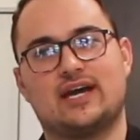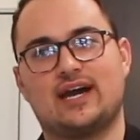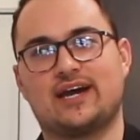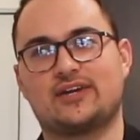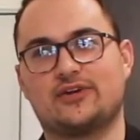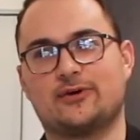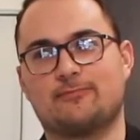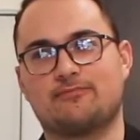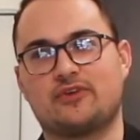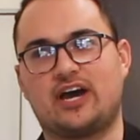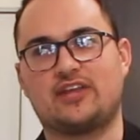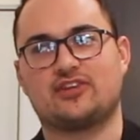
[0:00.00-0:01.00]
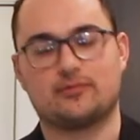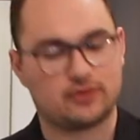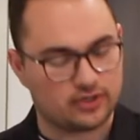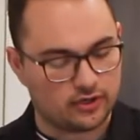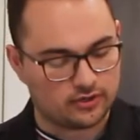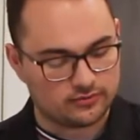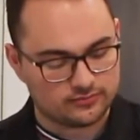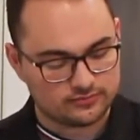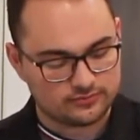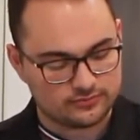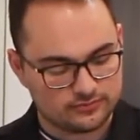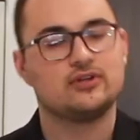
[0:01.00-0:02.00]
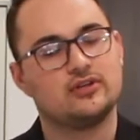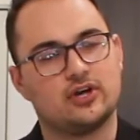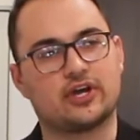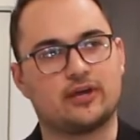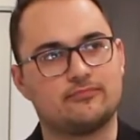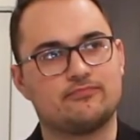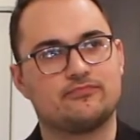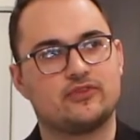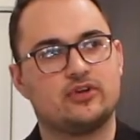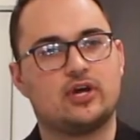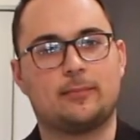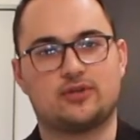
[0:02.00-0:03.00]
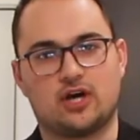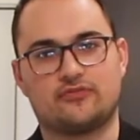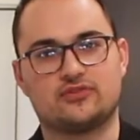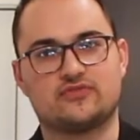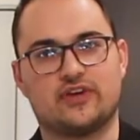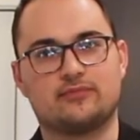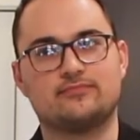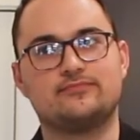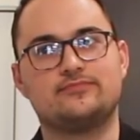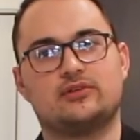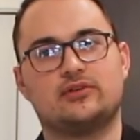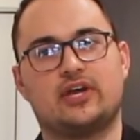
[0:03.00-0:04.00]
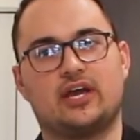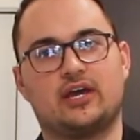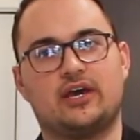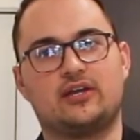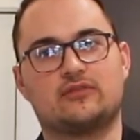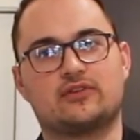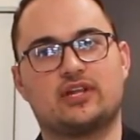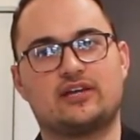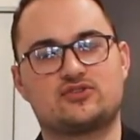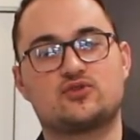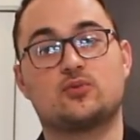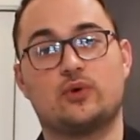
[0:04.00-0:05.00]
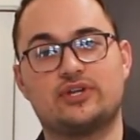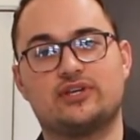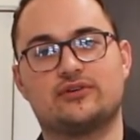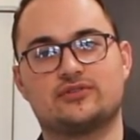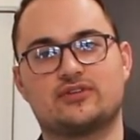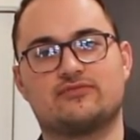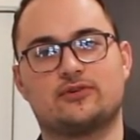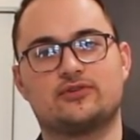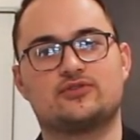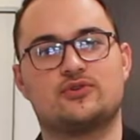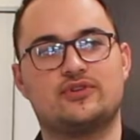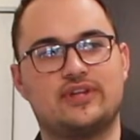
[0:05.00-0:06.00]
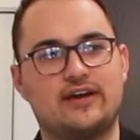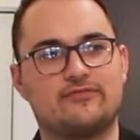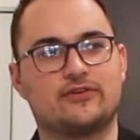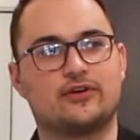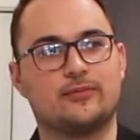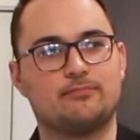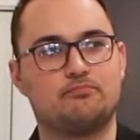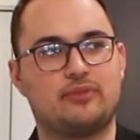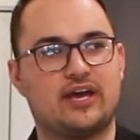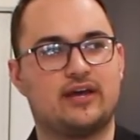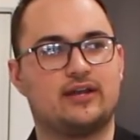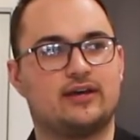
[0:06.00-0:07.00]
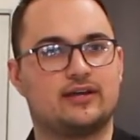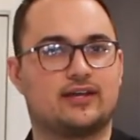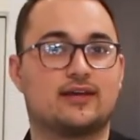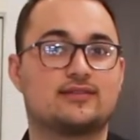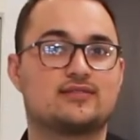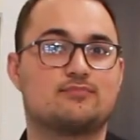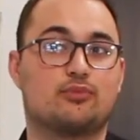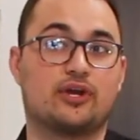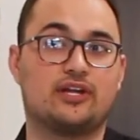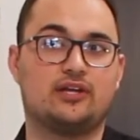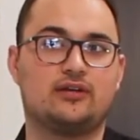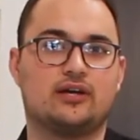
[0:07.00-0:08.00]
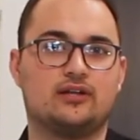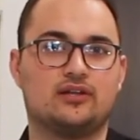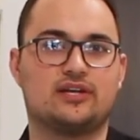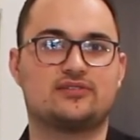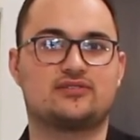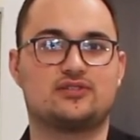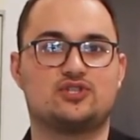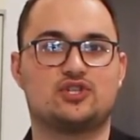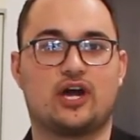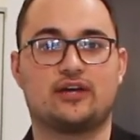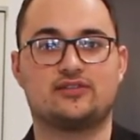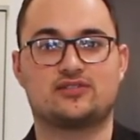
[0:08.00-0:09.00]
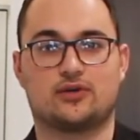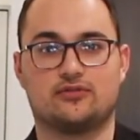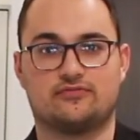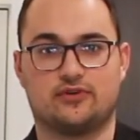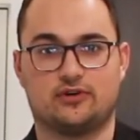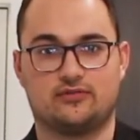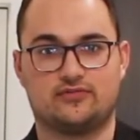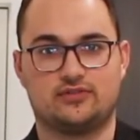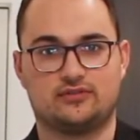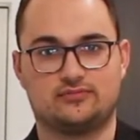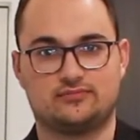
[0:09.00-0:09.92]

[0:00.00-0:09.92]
I don't know. I think I'm gonna go, okay, I'm a Dolphins fan. And over the last 20 years, I've learned to never bet against Brady unless the Giants are involved.